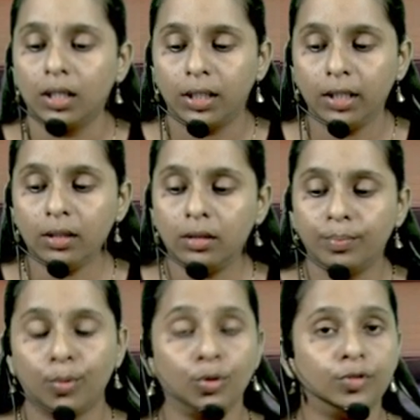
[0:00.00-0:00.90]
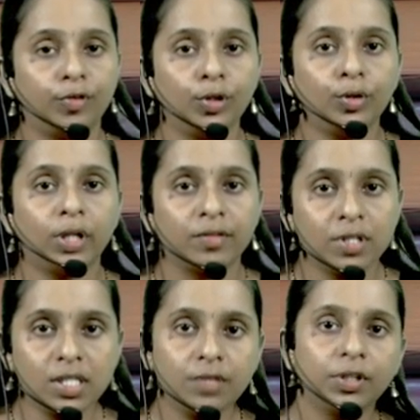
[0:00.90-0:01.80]
Then portfolio
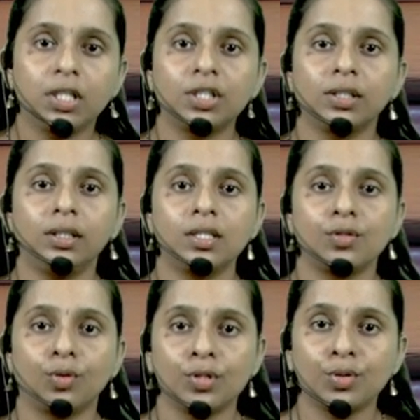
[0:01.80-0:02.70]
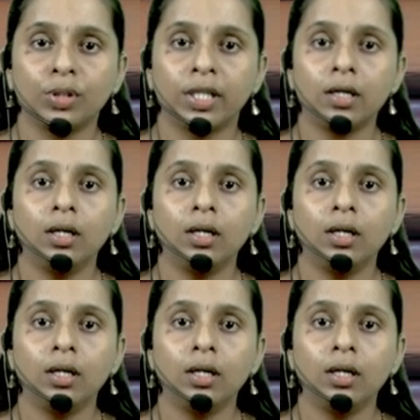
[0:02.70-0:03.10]
diversification is also there.